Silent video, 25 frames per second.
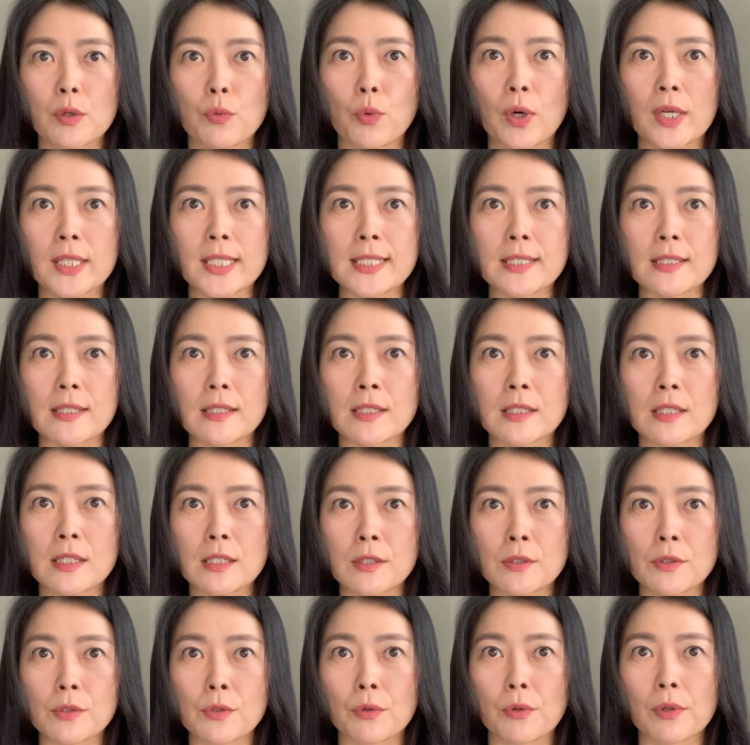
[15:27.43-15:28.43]
One is a
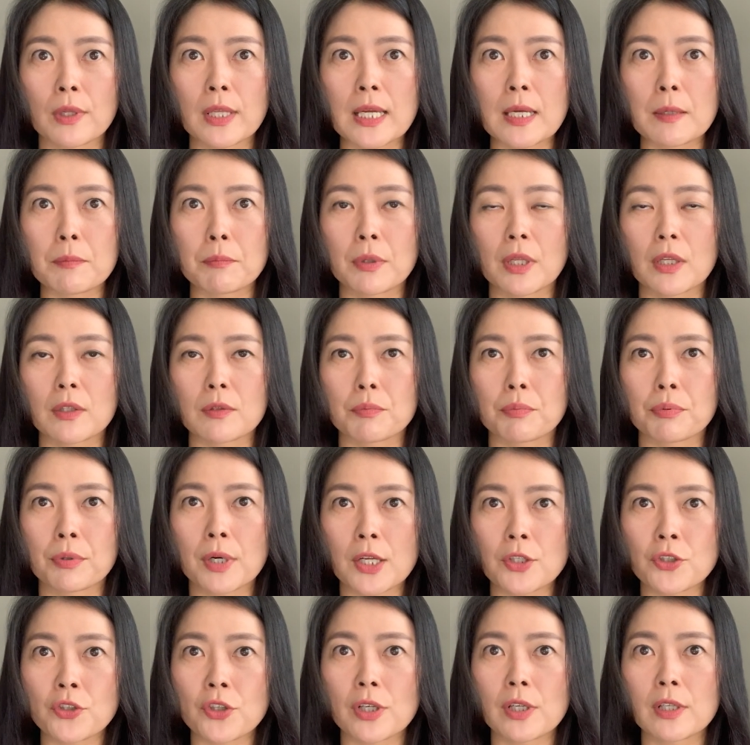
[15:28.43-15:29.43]
systolic blood
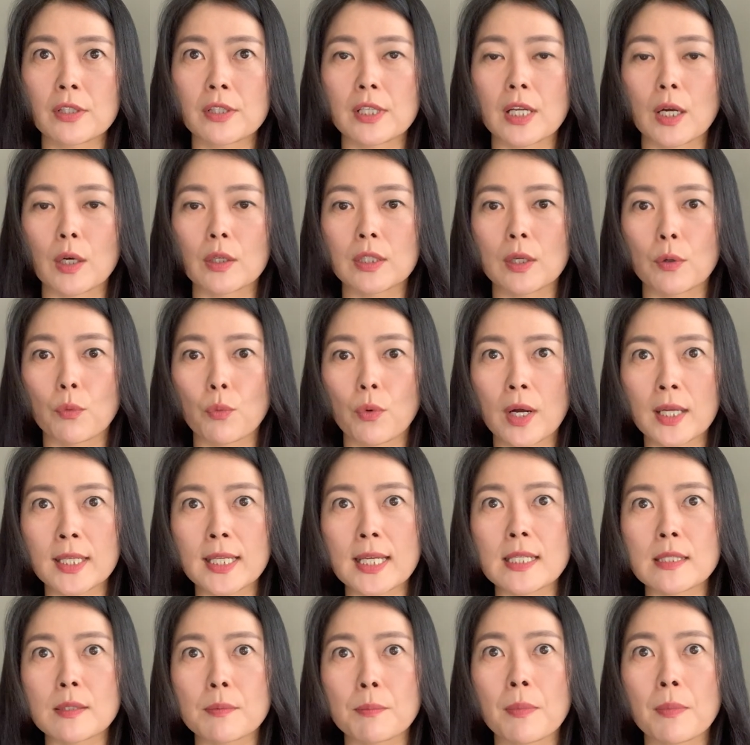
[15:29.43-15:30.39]
pressure, the other one is